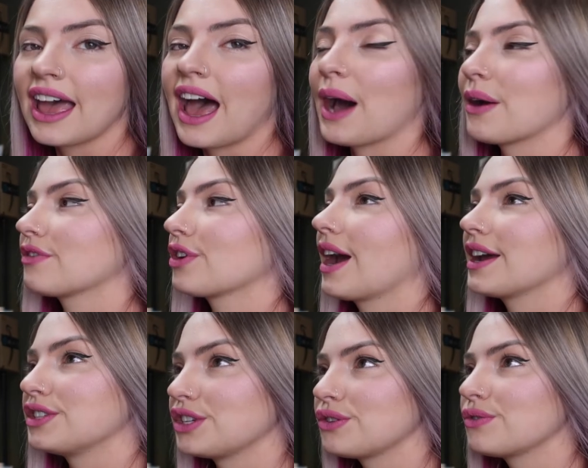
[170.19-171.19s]
However, I
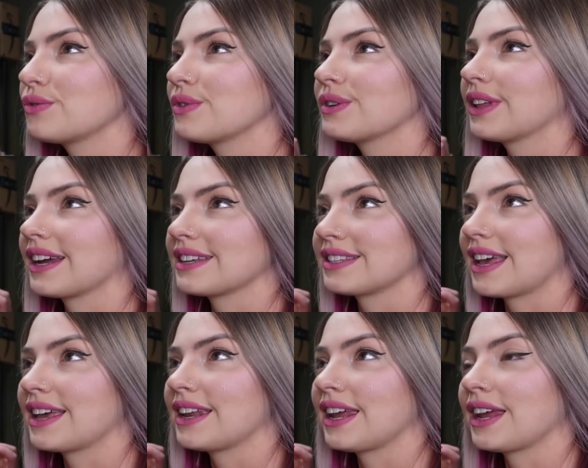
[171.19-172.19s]
do, like I
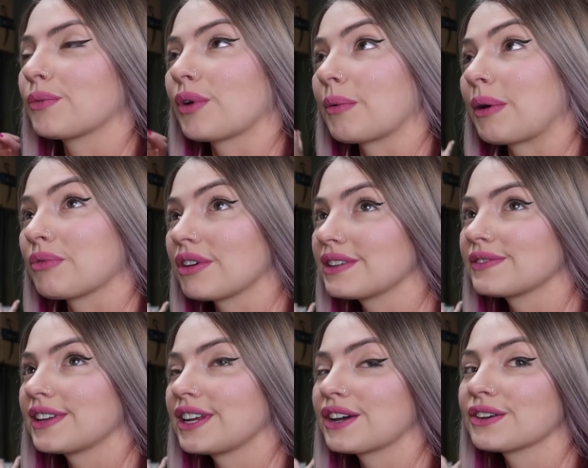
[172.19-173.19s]
said in one of my previous
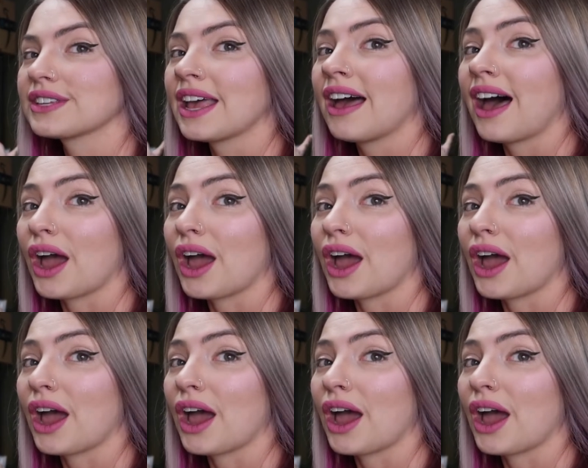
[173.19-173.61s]
videos,